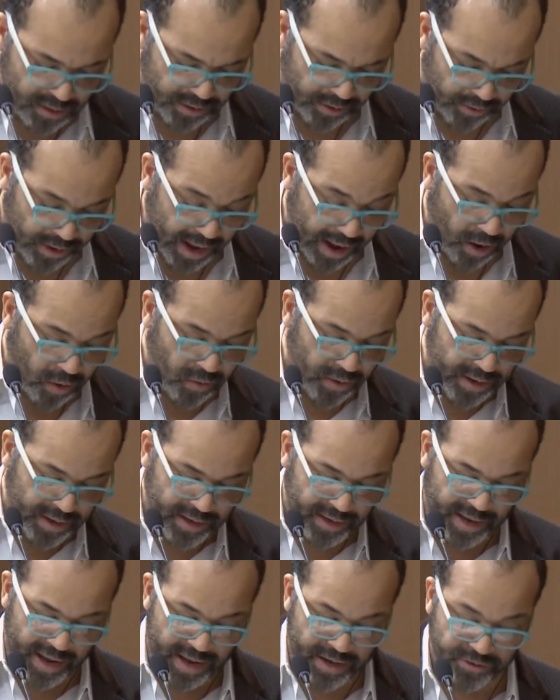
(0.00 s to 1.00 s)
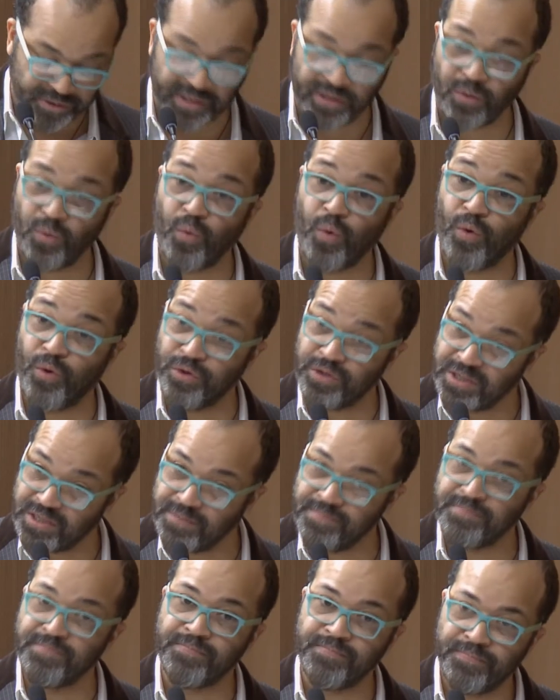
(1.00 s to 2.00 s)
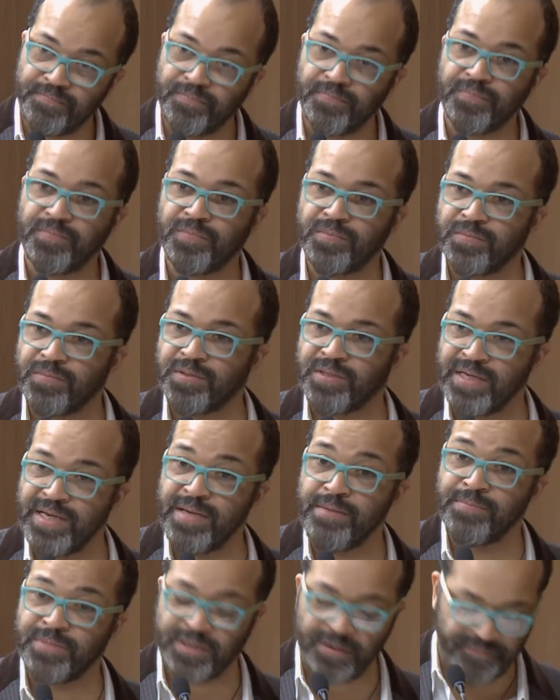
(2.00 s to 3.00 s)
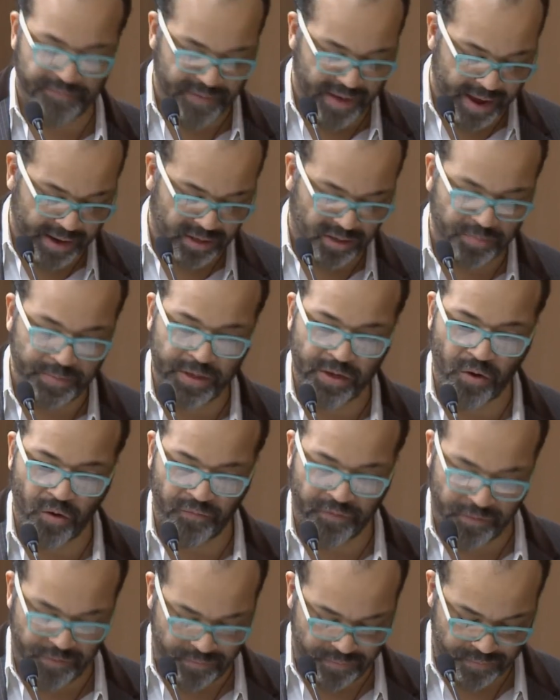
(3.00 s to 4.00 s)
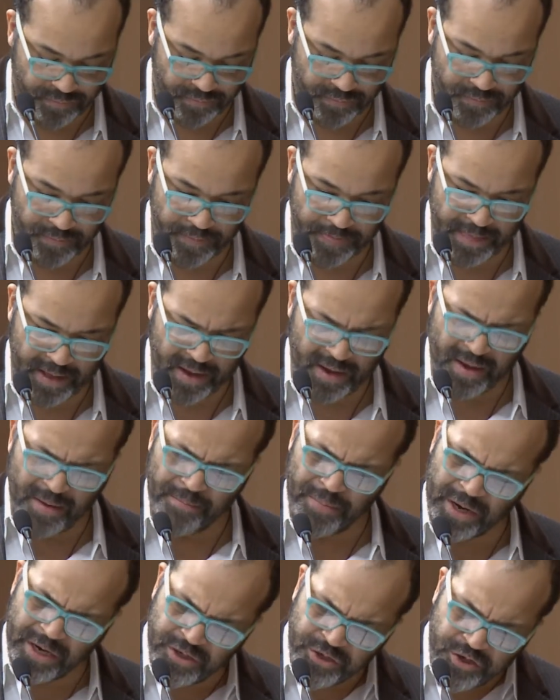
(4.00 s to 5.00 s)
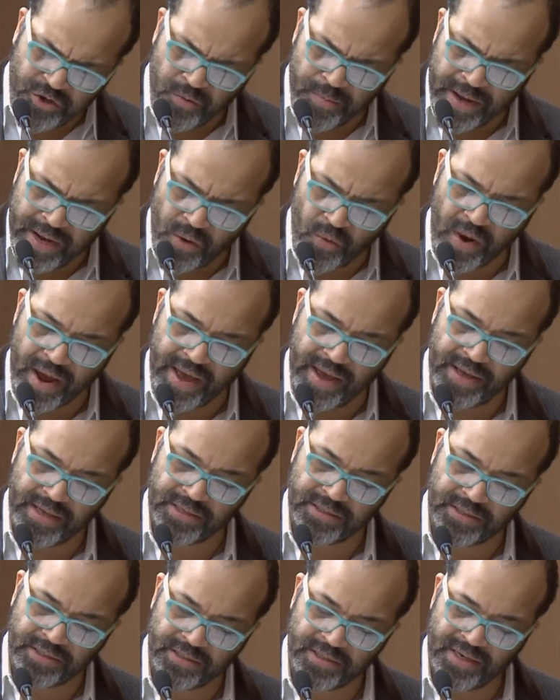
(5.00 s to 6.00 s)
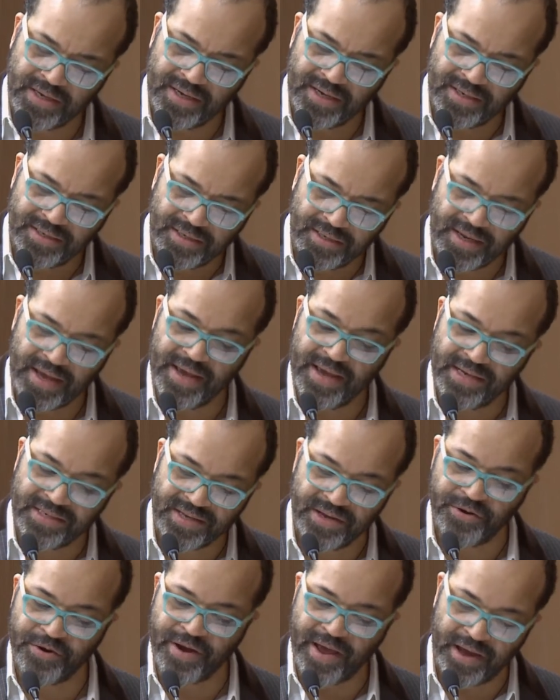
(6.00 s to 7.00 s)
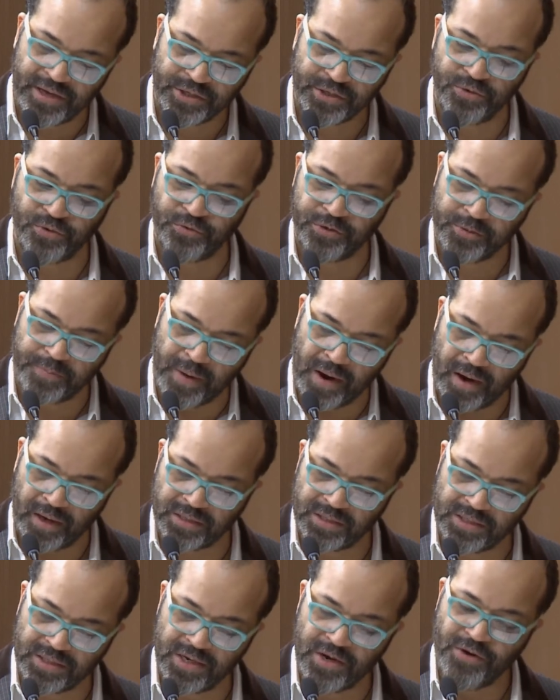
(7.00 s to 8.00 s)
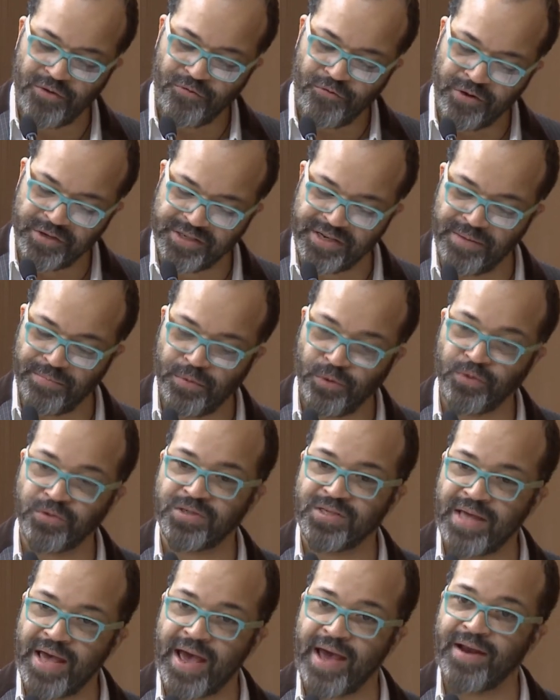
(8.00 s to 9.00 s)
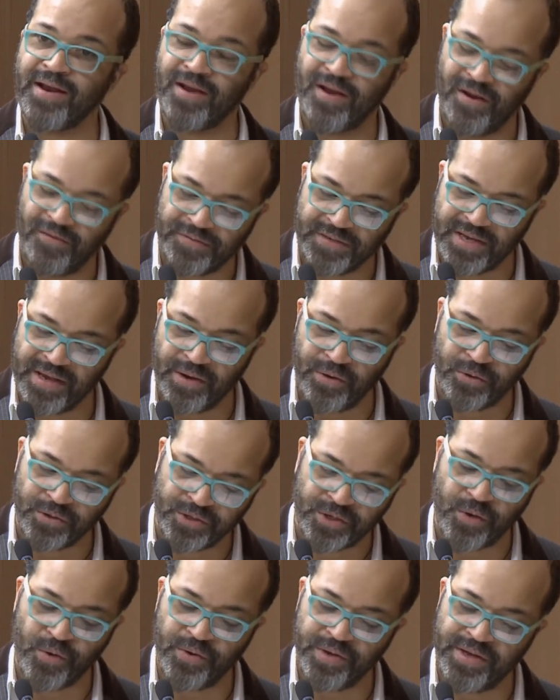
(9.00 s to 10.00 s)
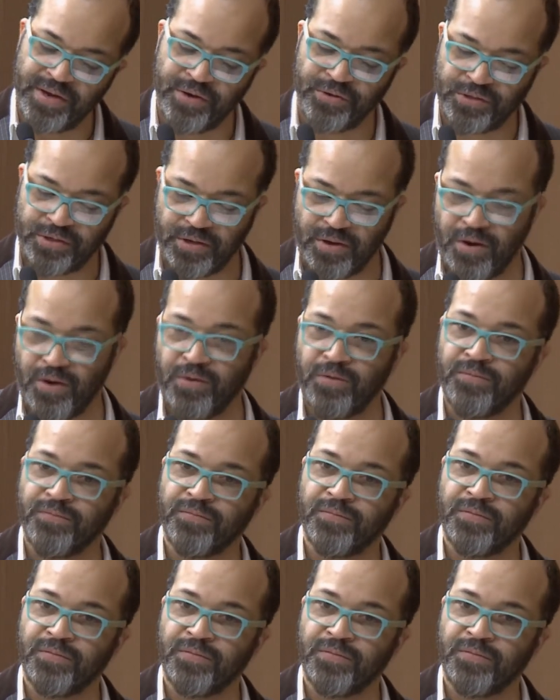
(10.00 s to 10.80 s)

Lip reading: There are now indicators that the worst seems, in fact, to be over. But in too many ways, today's international response resembles that of 10 or so years ago.